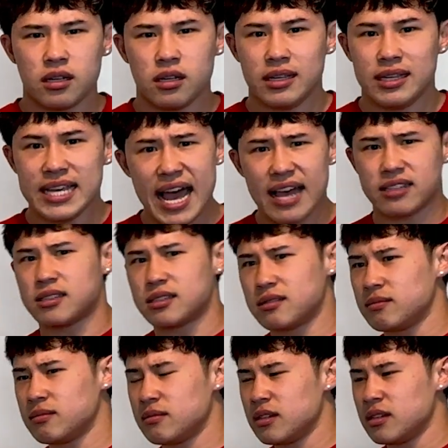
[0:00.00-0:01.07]
Yes.
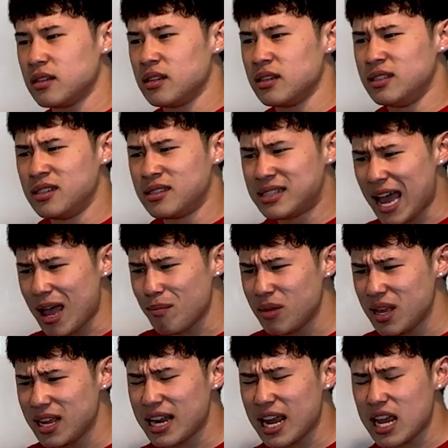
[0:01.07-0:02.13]
Does that
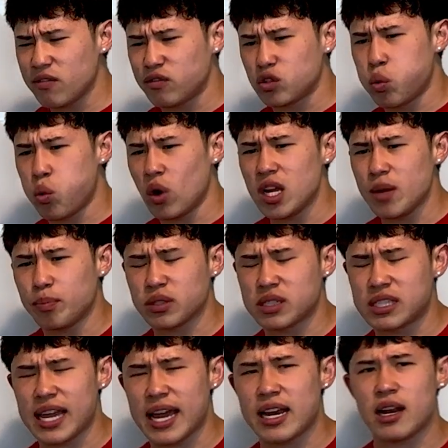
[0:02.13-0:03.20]
mean if
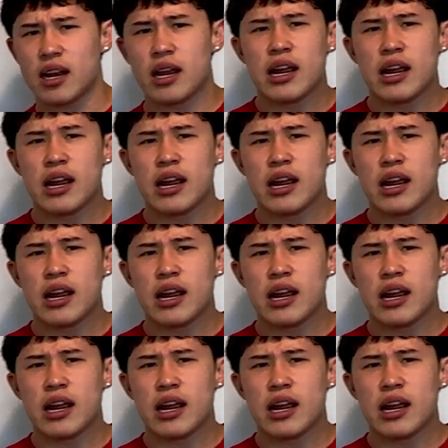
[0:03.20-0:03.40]
20%,